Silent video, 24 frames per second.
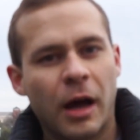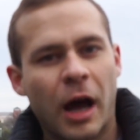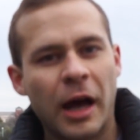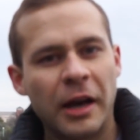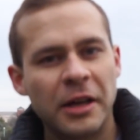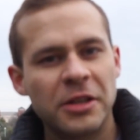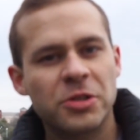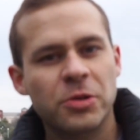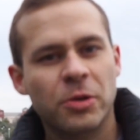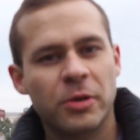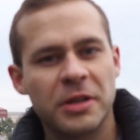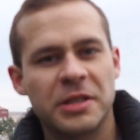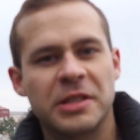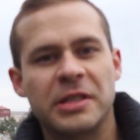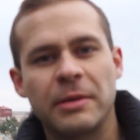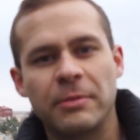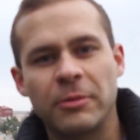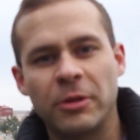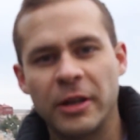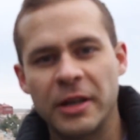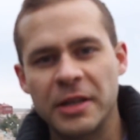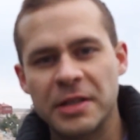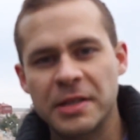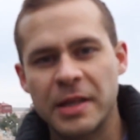auditory
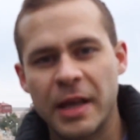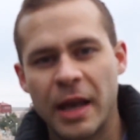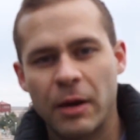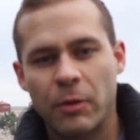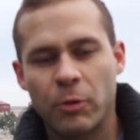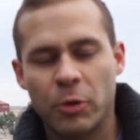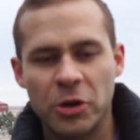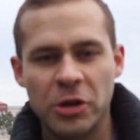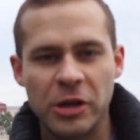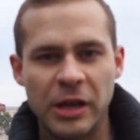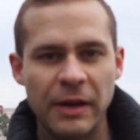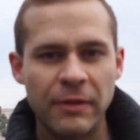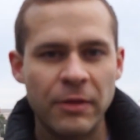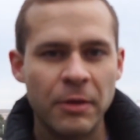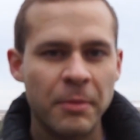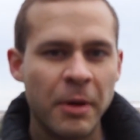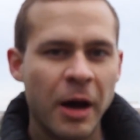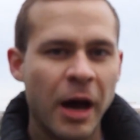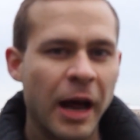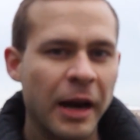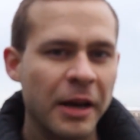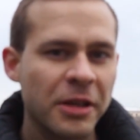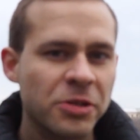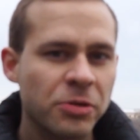stimulus thing, where you give
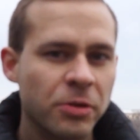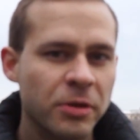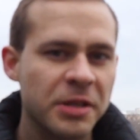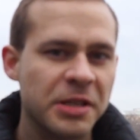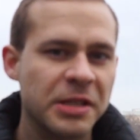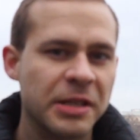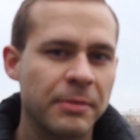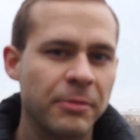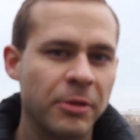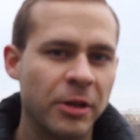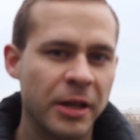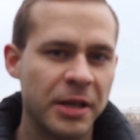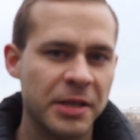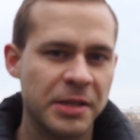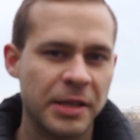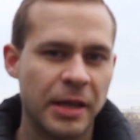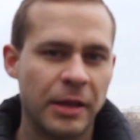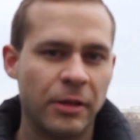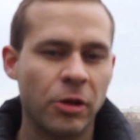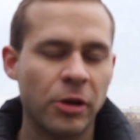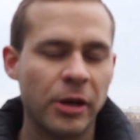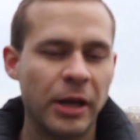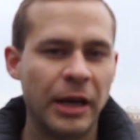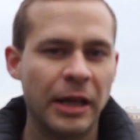them an auditory stimulus
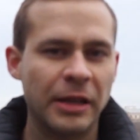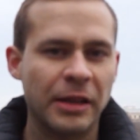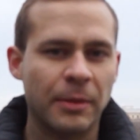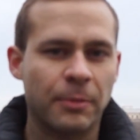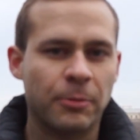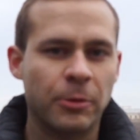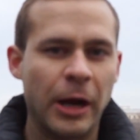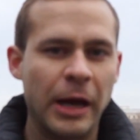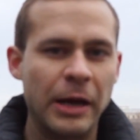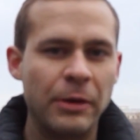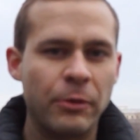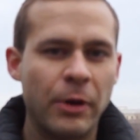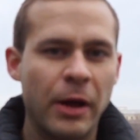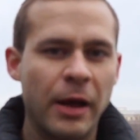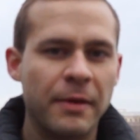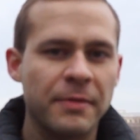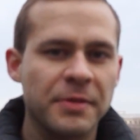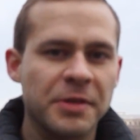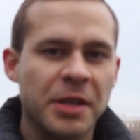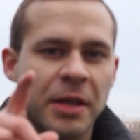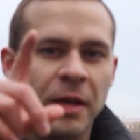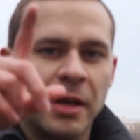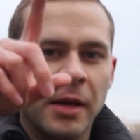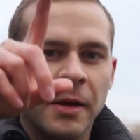and looking at the brain
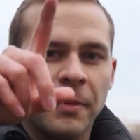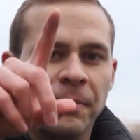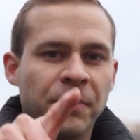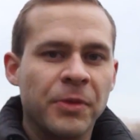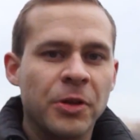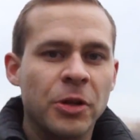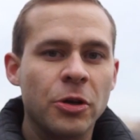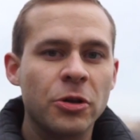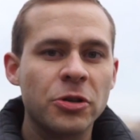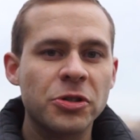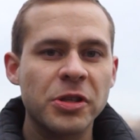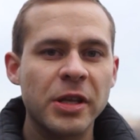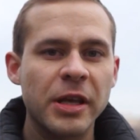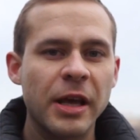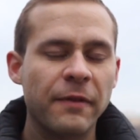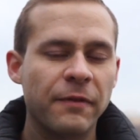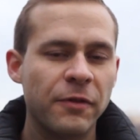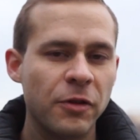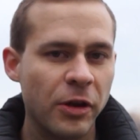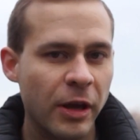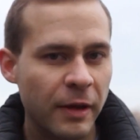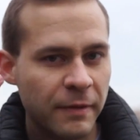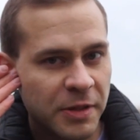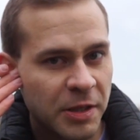waves. Usually
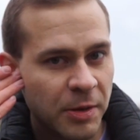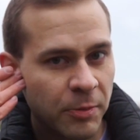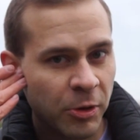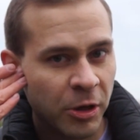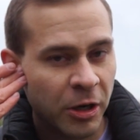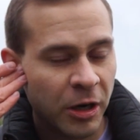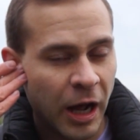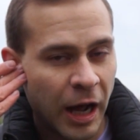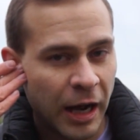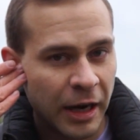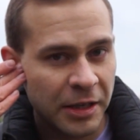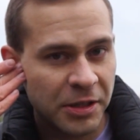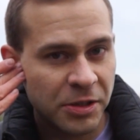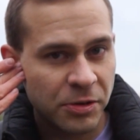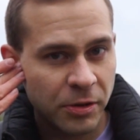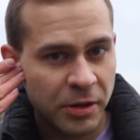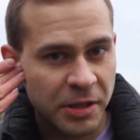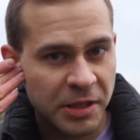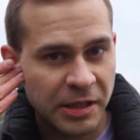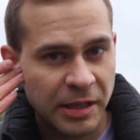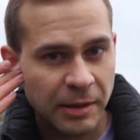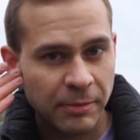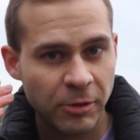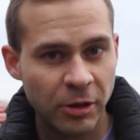if you give someone an
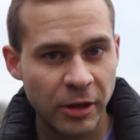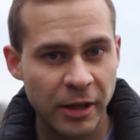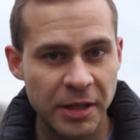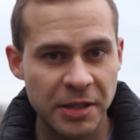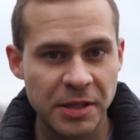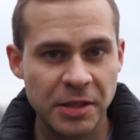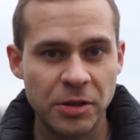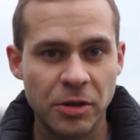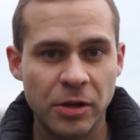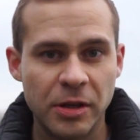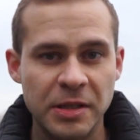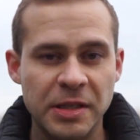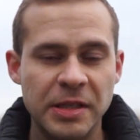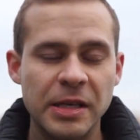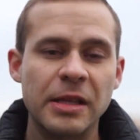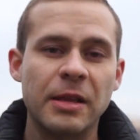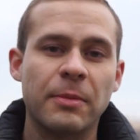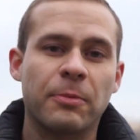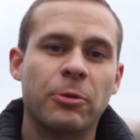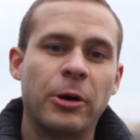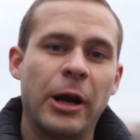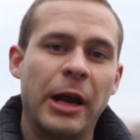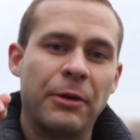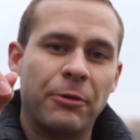auditory stimulus, you can see
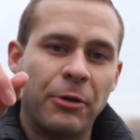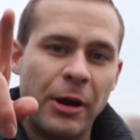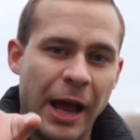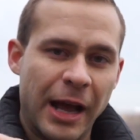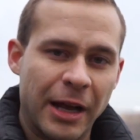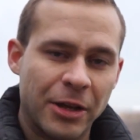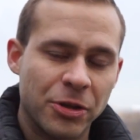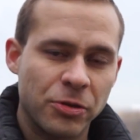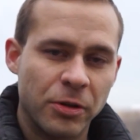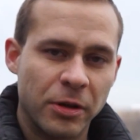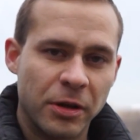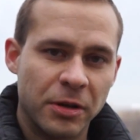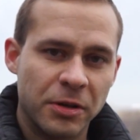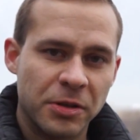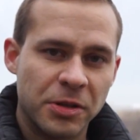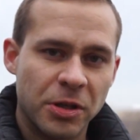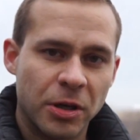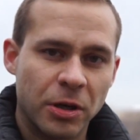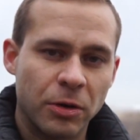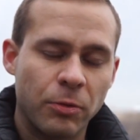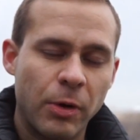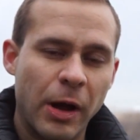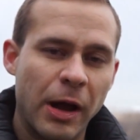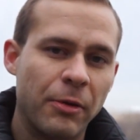the brain react to it in a
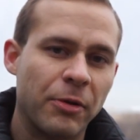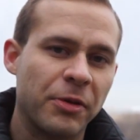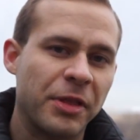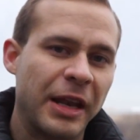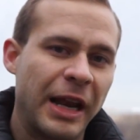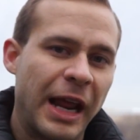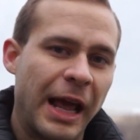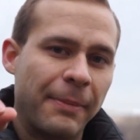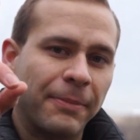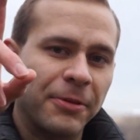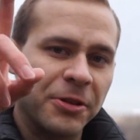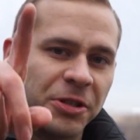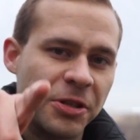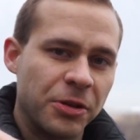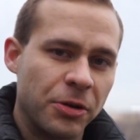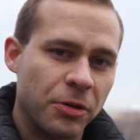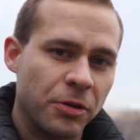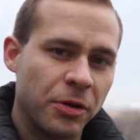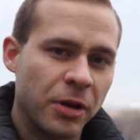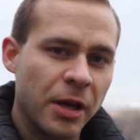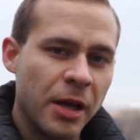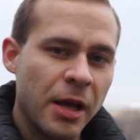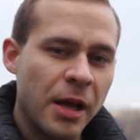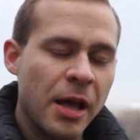certain way with an
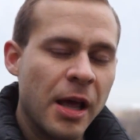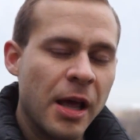amplitude.